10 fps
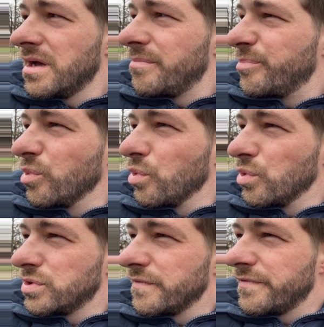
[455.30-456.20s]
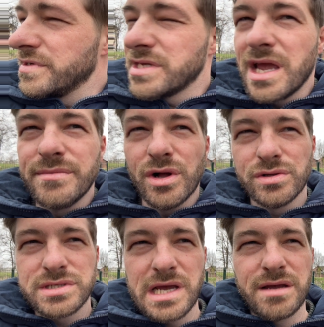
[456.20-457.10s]
bored of the same
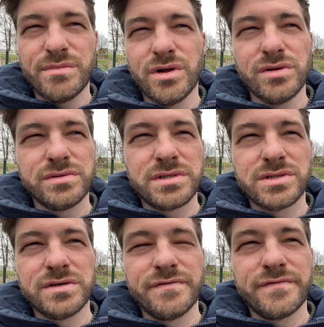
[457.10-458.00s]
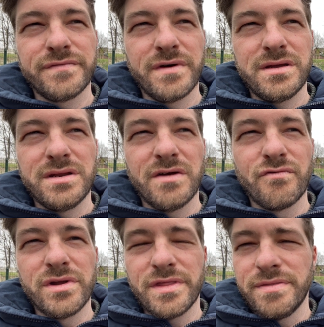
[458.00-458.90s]
old sort of. I've
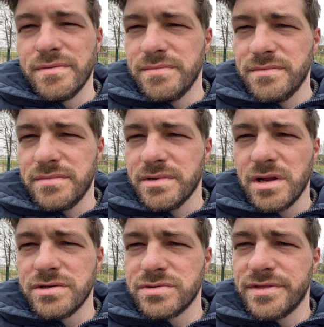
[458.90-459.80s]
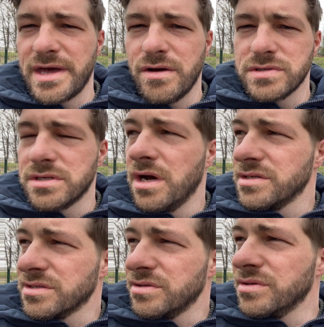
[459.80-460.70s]
written close to 1,000
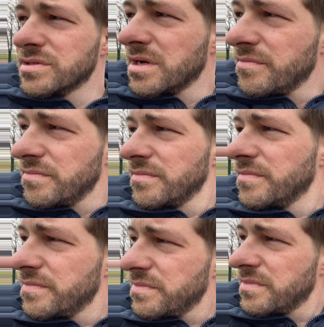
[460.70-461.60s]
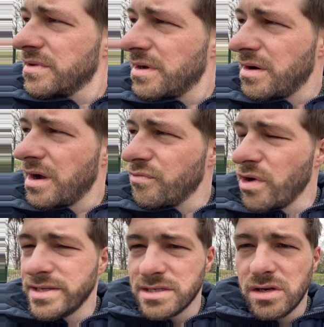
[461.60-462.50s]
articles, and I
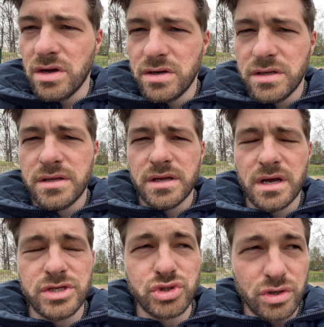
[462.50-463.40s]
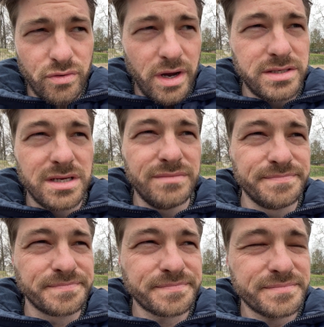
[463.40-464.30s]
write a lot, and I enjoy writing,
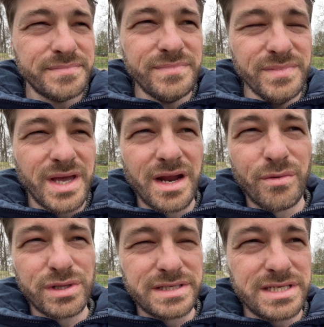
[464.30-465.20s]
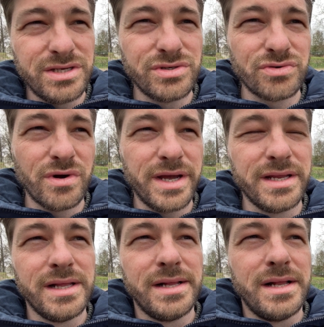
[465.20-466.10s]
and I will continue to write.
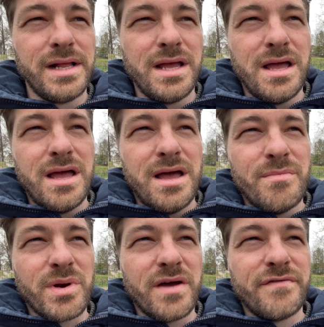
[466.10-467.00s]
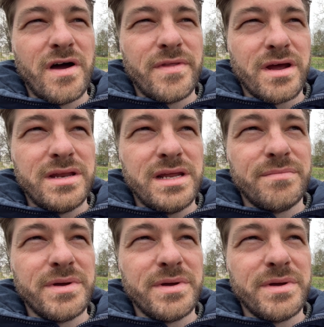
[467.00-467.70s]
But I find that I need